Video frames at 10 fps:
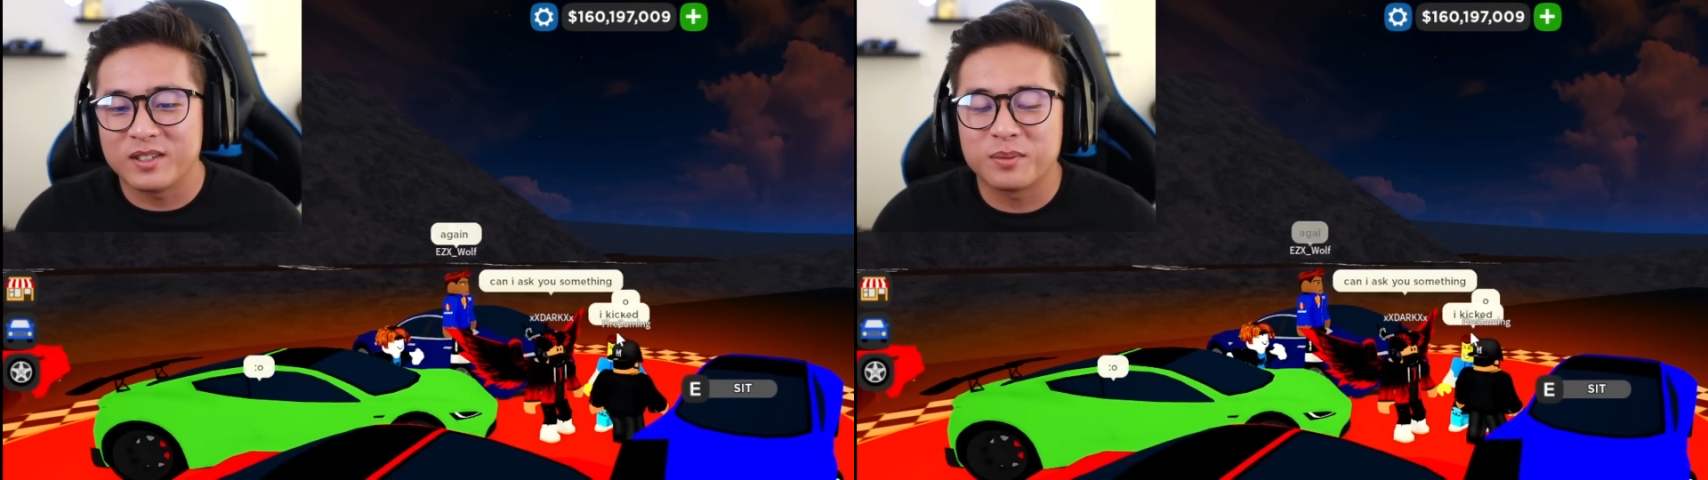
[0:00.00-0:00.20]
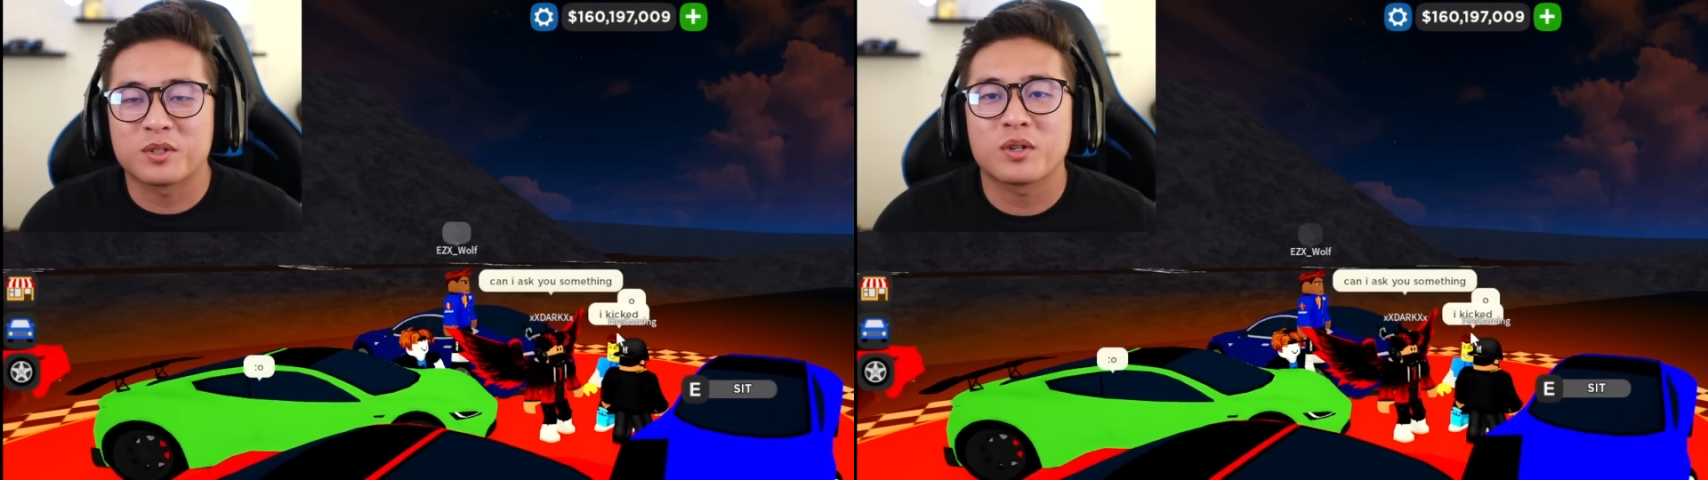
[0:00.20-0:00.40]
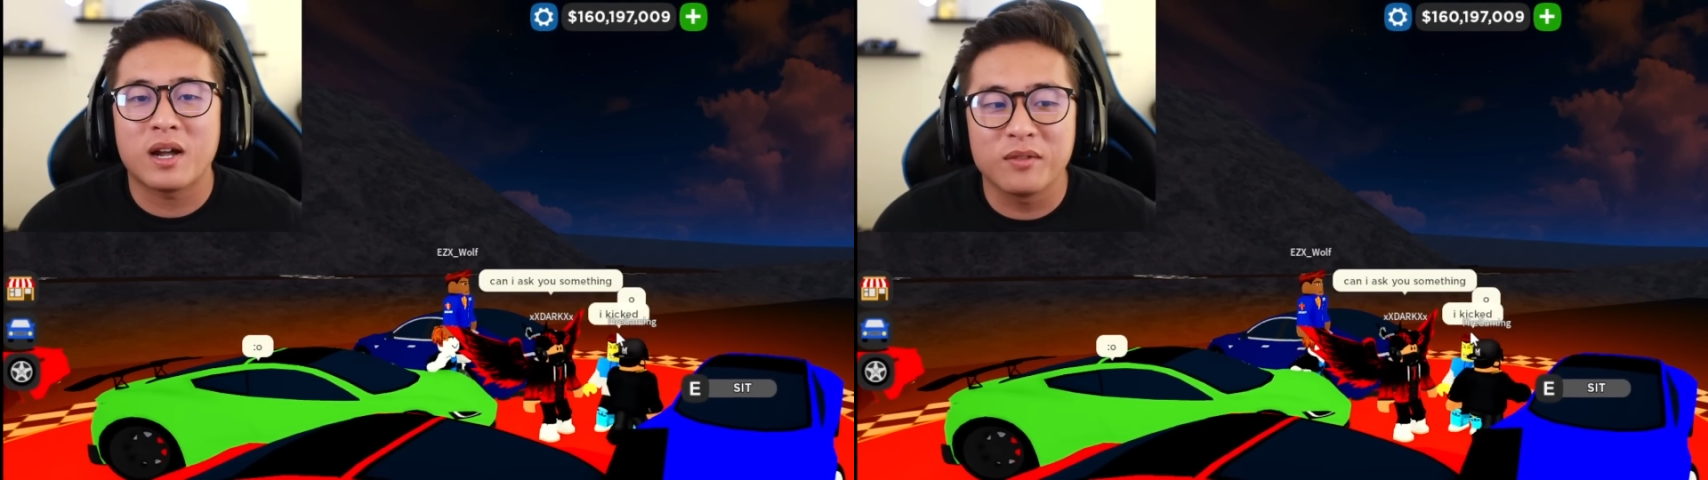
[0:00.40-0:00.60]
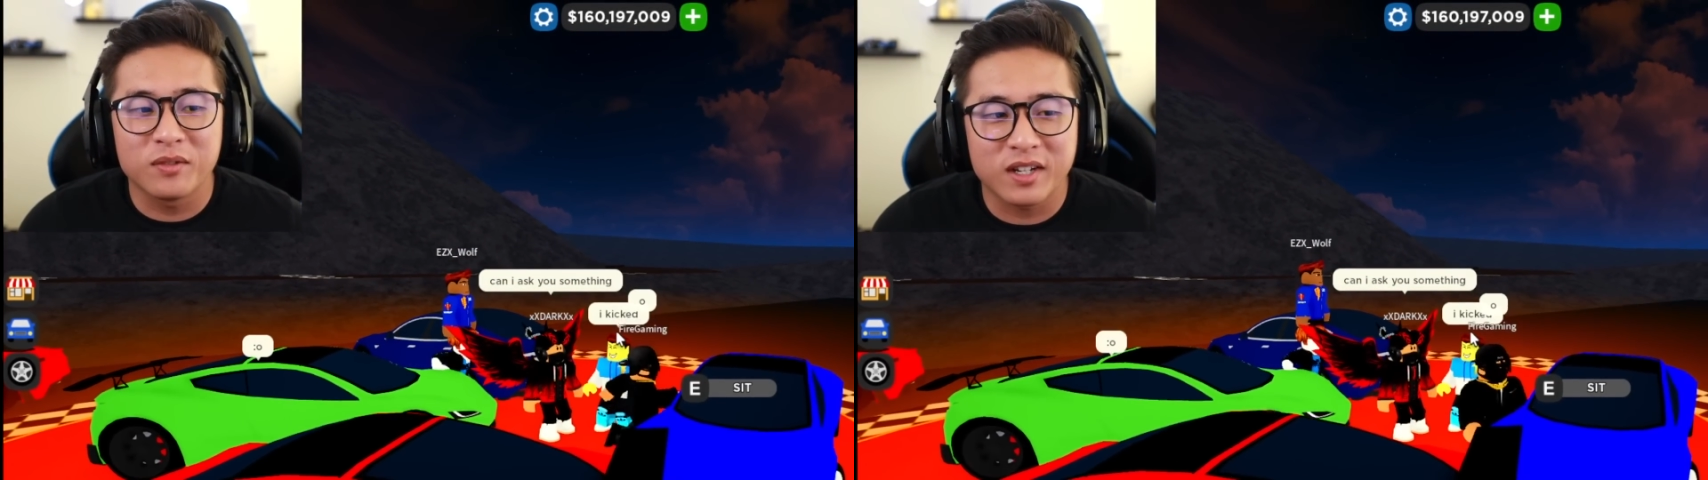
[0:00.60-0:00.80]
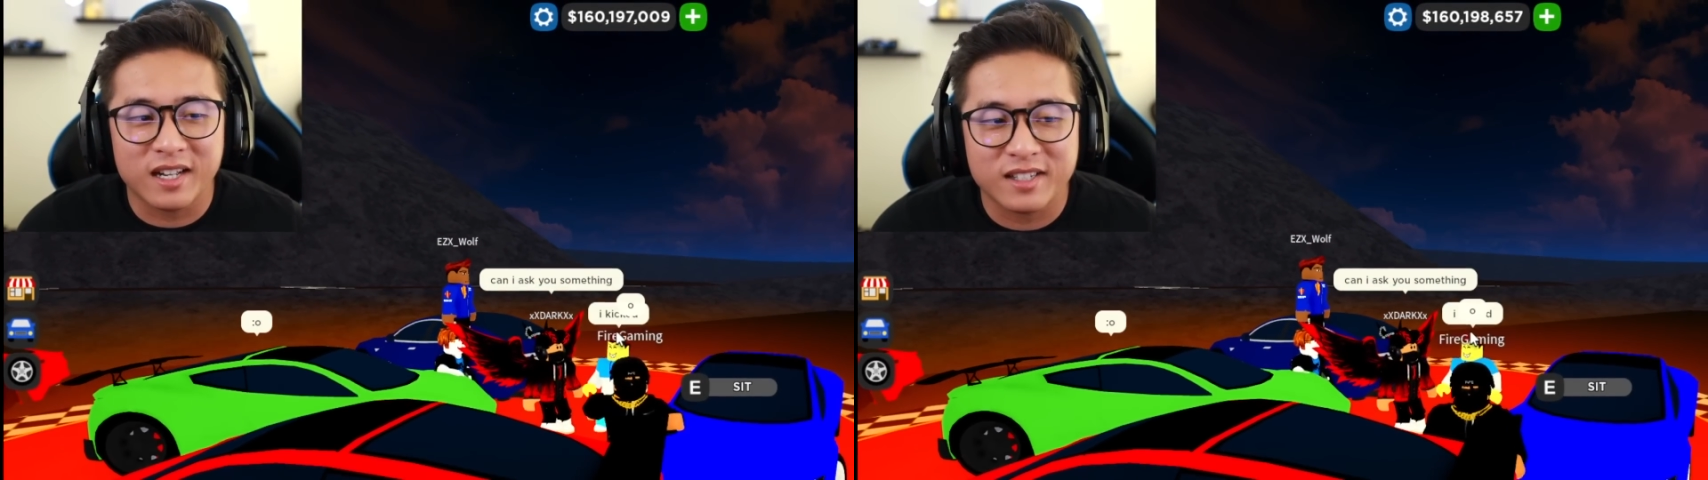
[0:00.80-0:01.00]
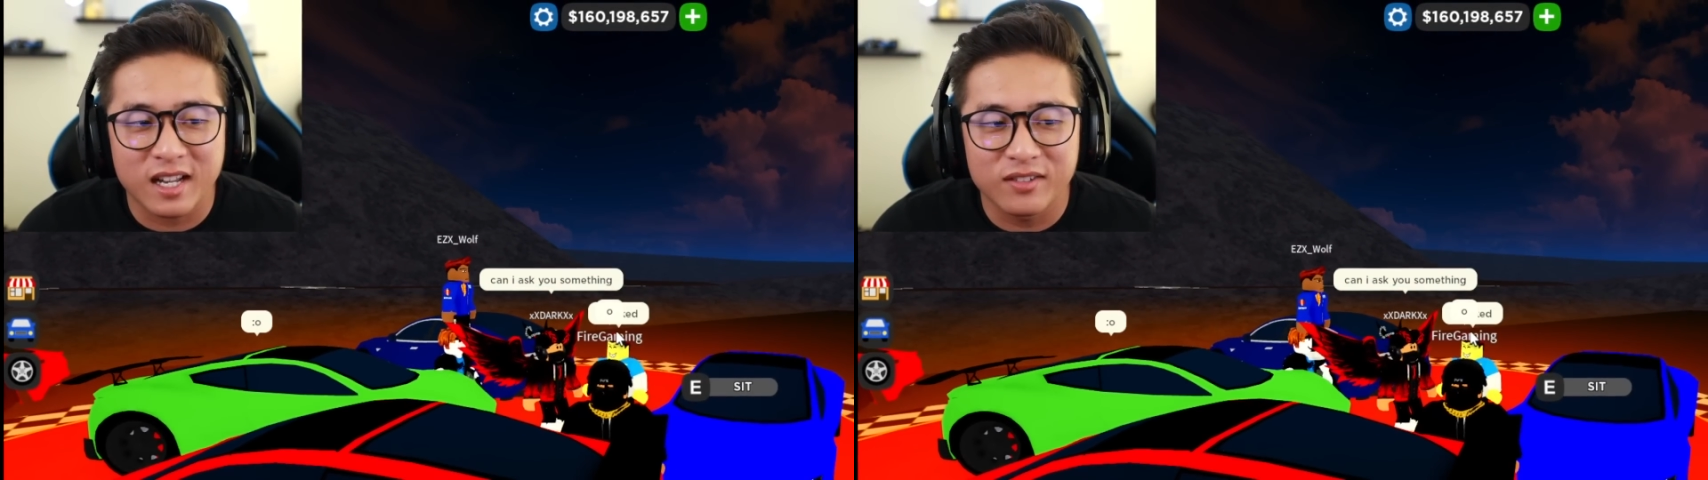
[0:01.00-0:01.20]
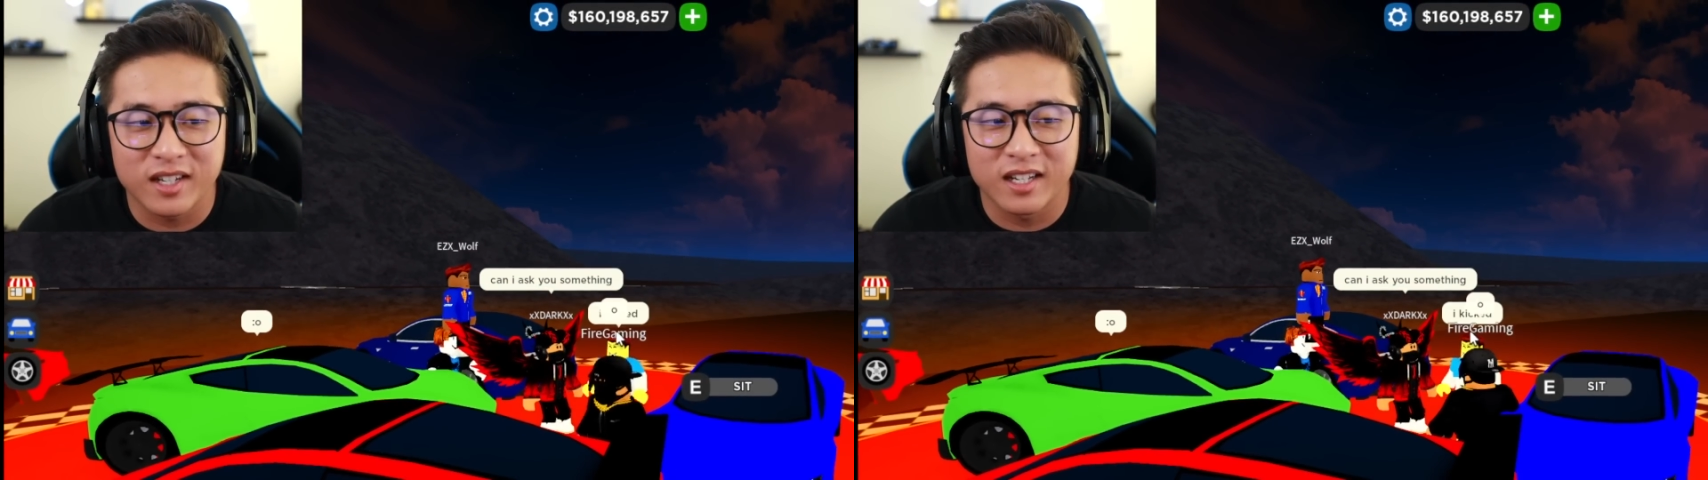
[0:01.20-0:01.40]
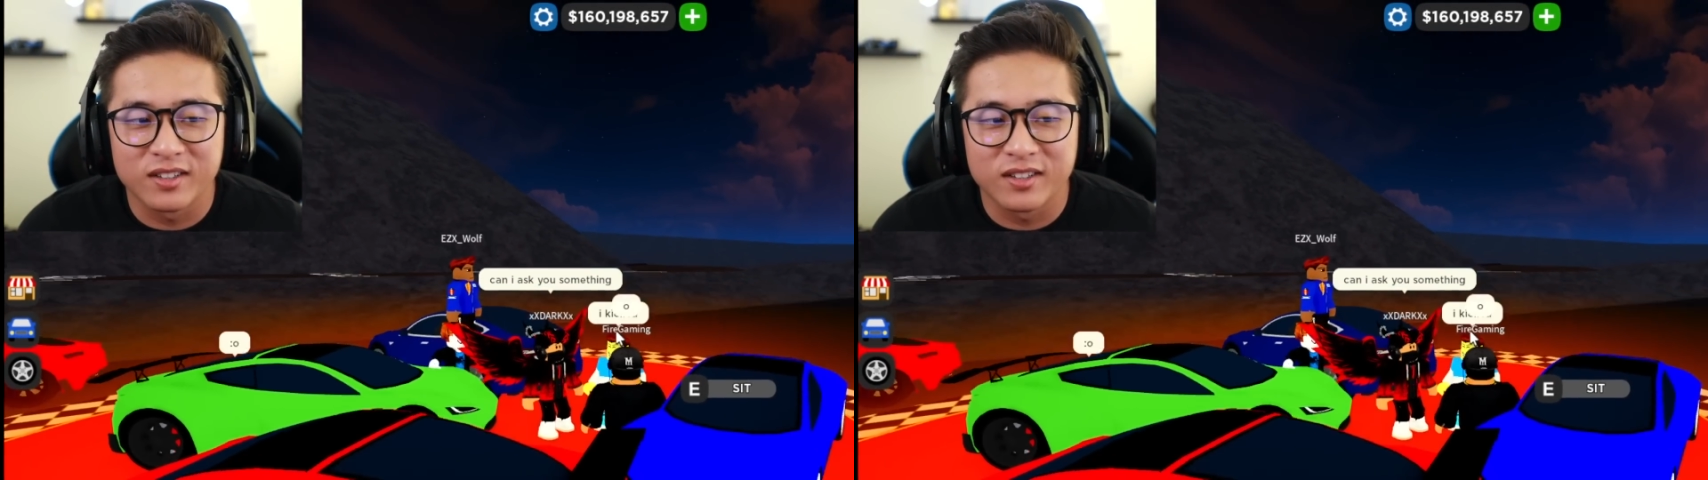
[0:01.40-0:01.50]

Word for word: subscribe if you guys haven't,